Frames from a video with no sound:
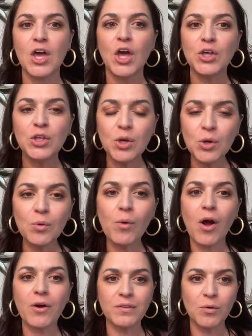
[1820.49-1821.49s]
You
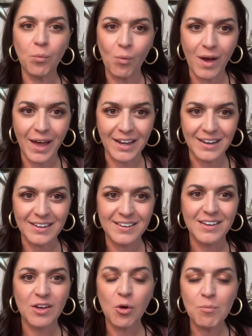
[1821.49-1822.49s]
are the one
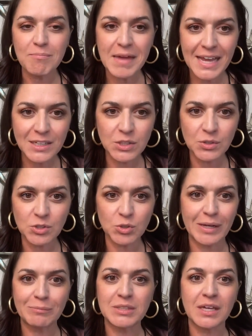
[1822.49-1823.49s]
who makes your
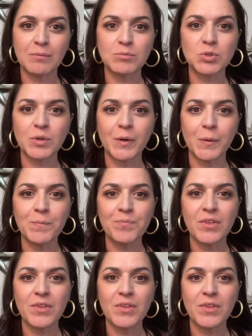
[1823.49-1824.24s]
dreams come true.